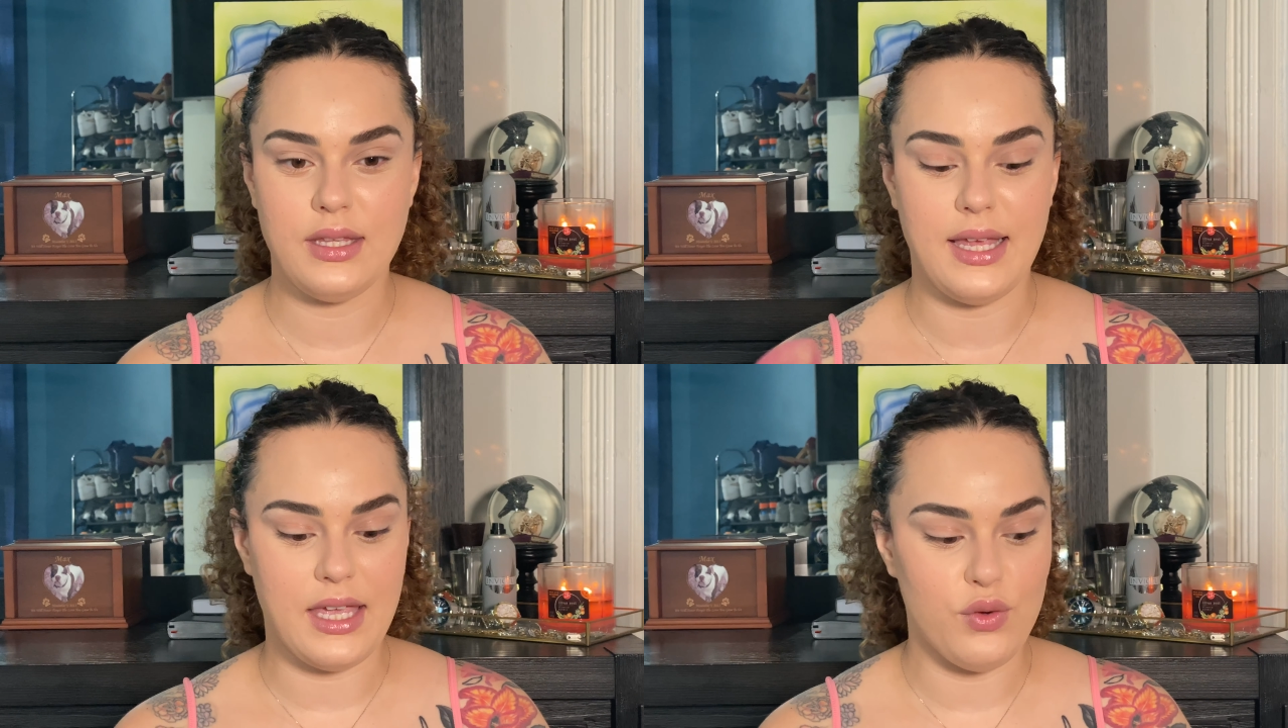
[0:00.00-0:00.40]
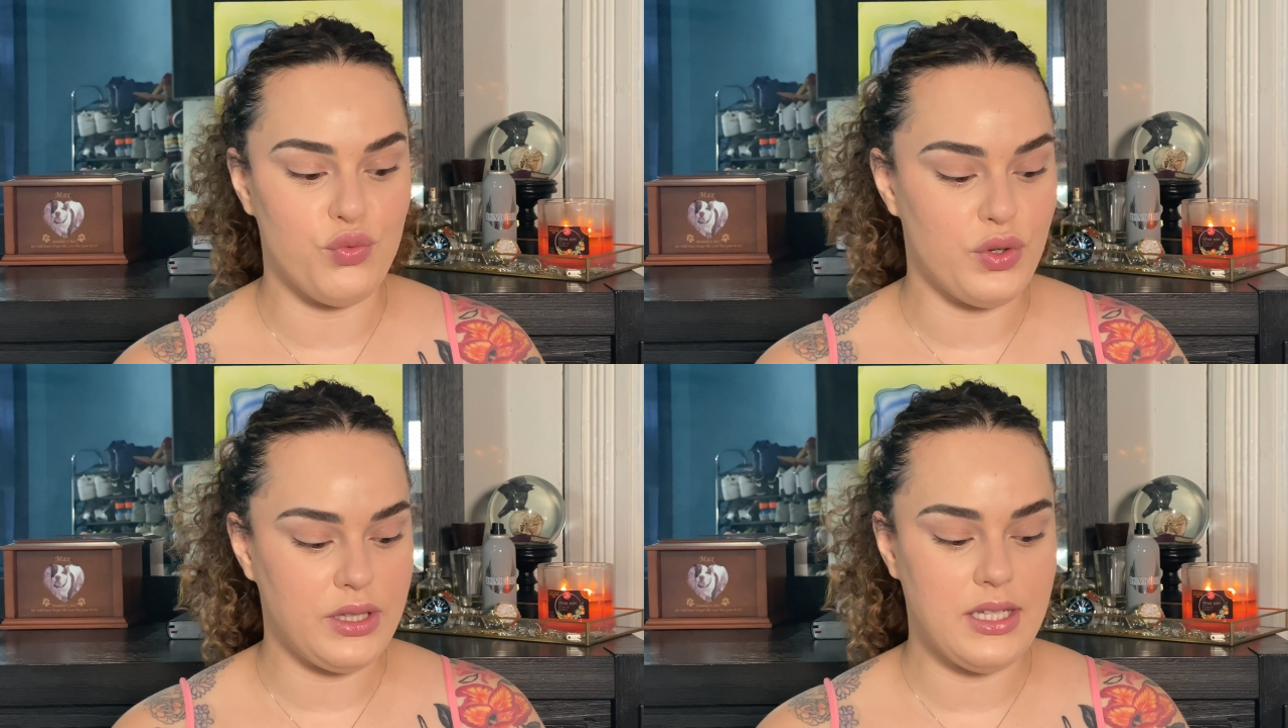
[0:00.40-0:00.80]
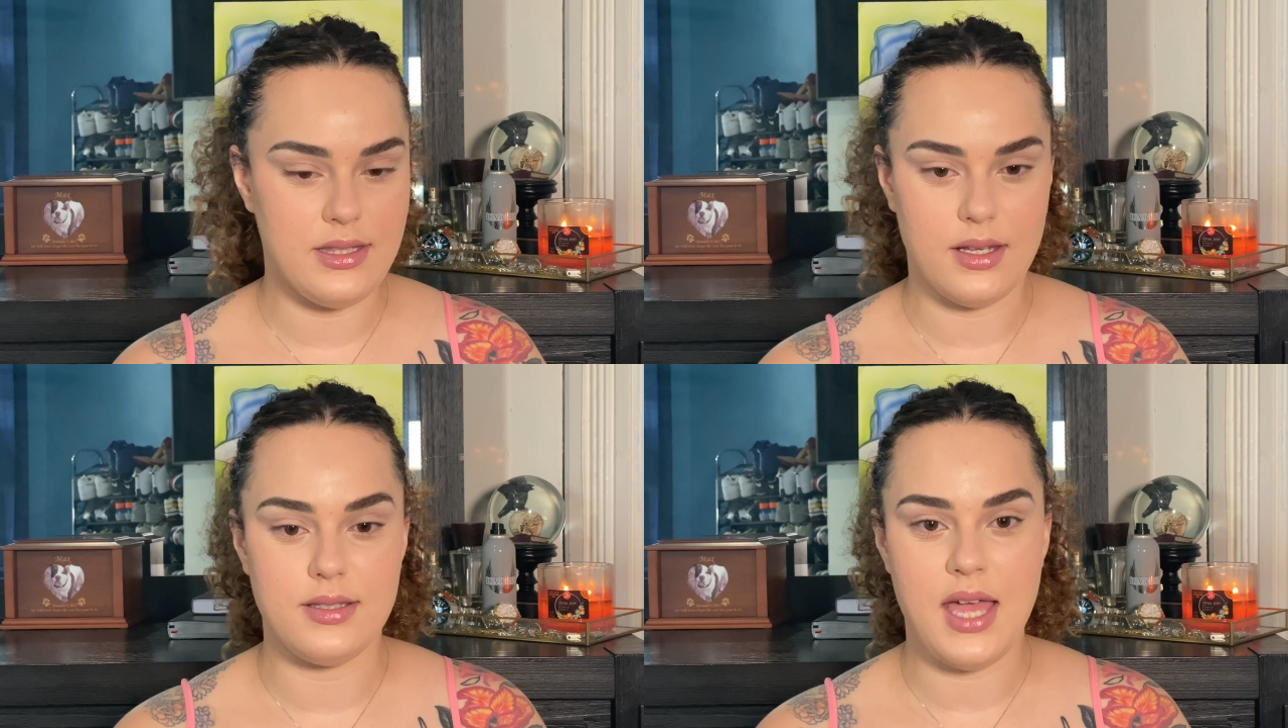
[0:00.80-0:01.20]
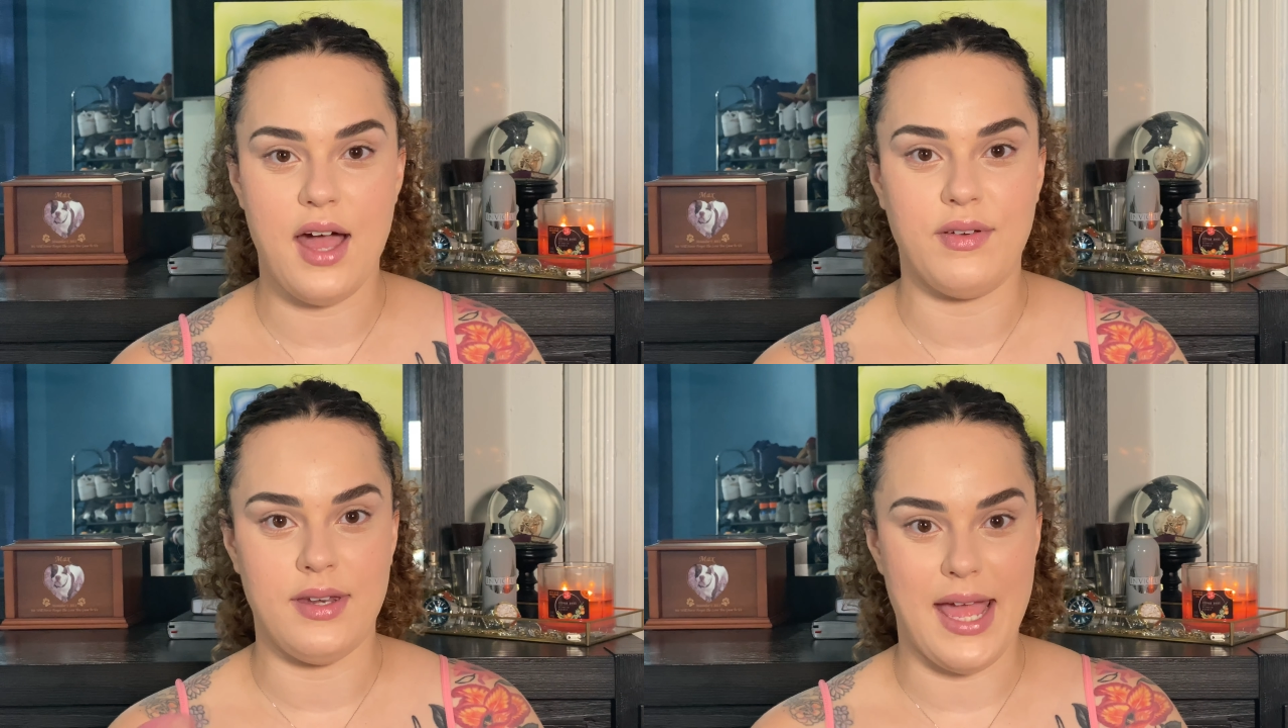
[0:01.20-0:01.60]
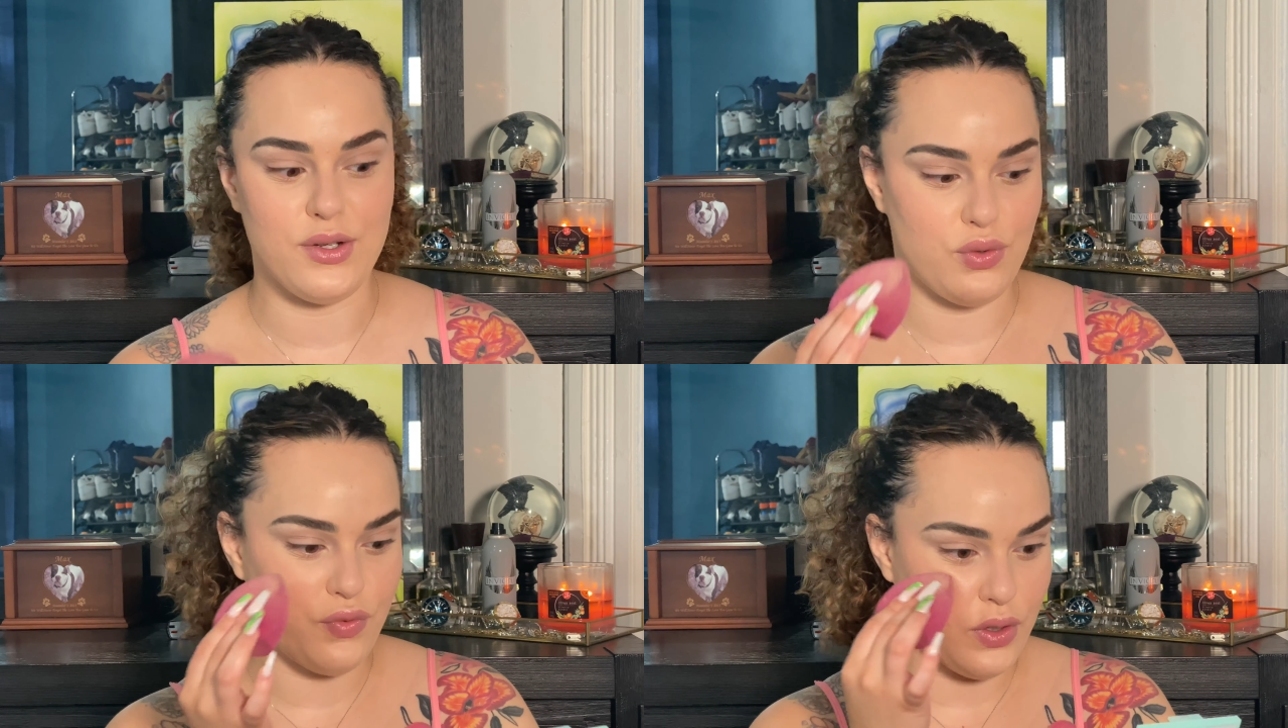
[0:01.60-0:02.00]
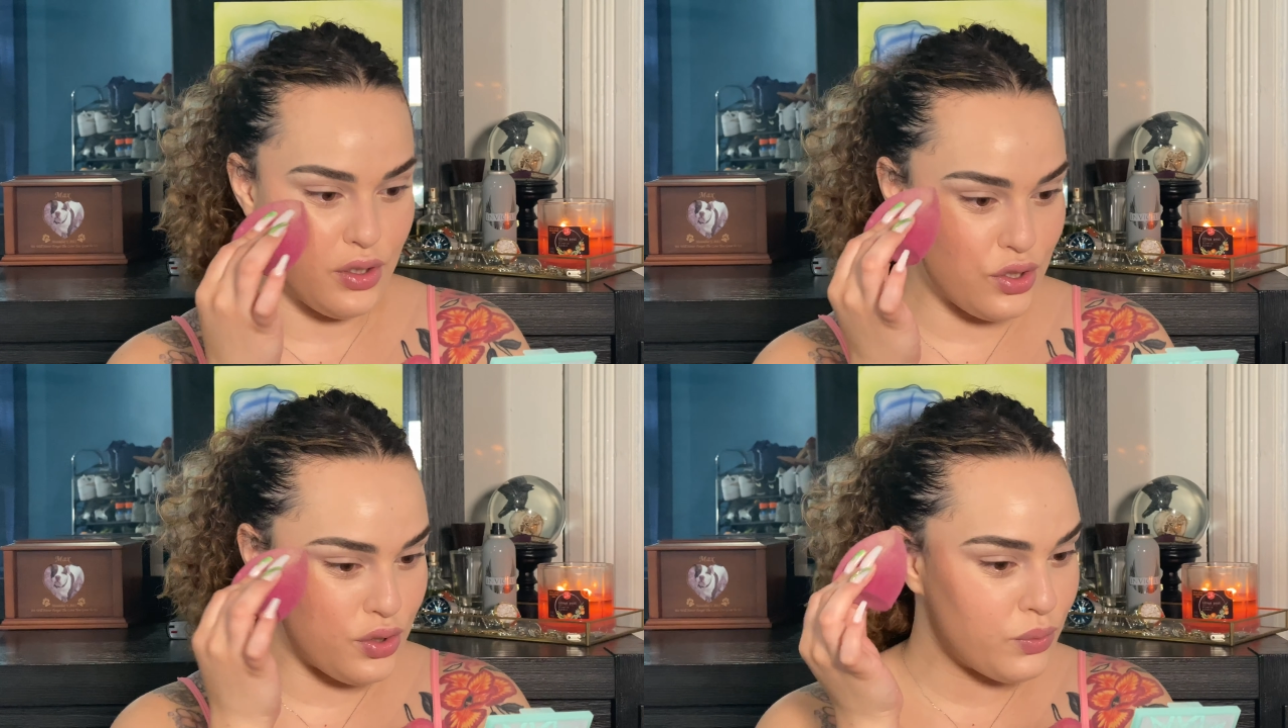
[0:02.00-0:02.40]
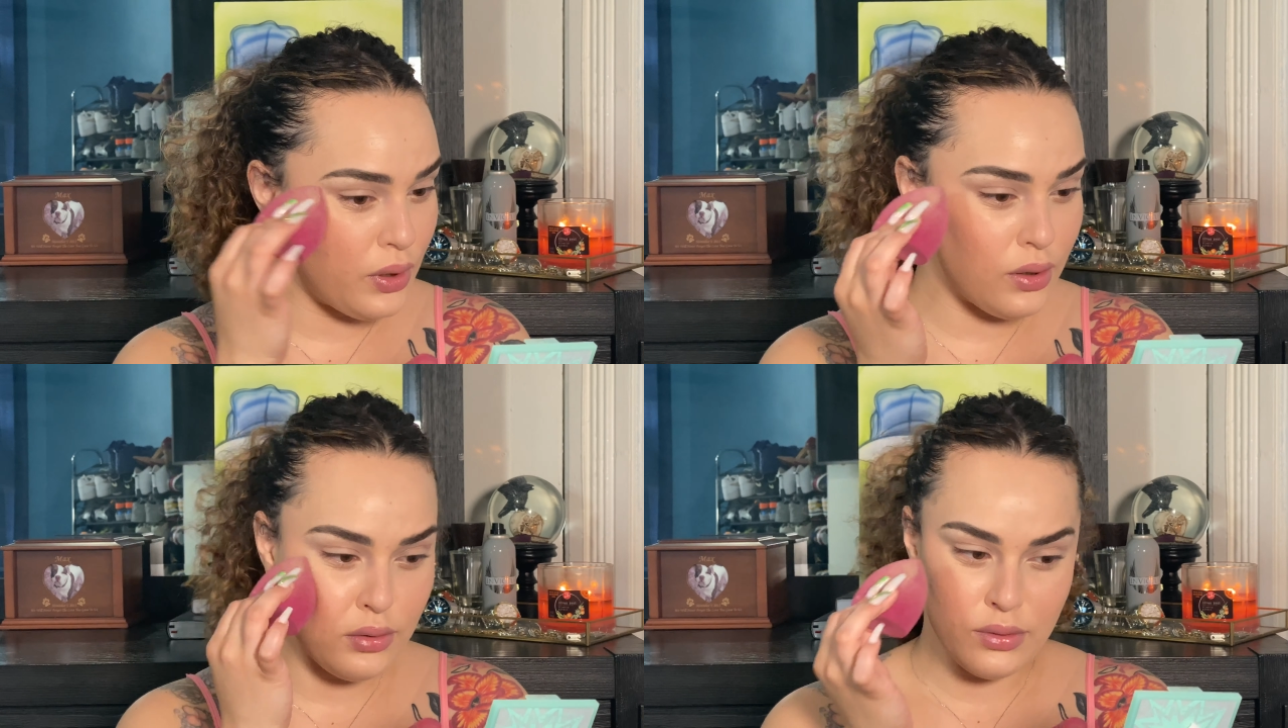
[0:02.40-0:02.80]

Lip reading: Like it really does have a natural finish to it.